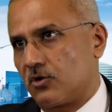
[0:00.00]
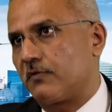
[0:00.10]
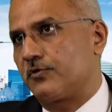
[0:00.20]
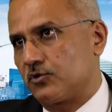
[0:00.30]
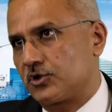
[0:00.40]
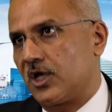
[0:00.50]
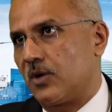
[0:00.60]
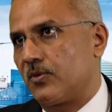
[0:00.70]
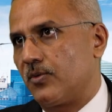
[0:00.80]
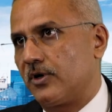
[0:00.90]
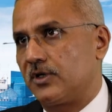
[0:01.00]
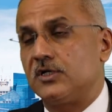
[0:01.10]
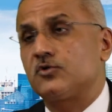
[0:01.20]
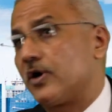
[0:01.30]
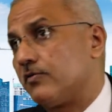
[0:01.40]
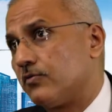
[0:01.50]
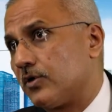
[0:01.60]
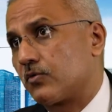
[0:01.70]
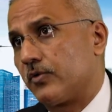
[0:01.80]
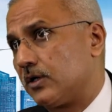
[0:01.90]
of those capabilities, where we
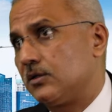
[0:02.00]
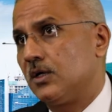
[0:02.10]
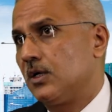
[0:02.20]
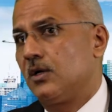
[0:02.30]
work with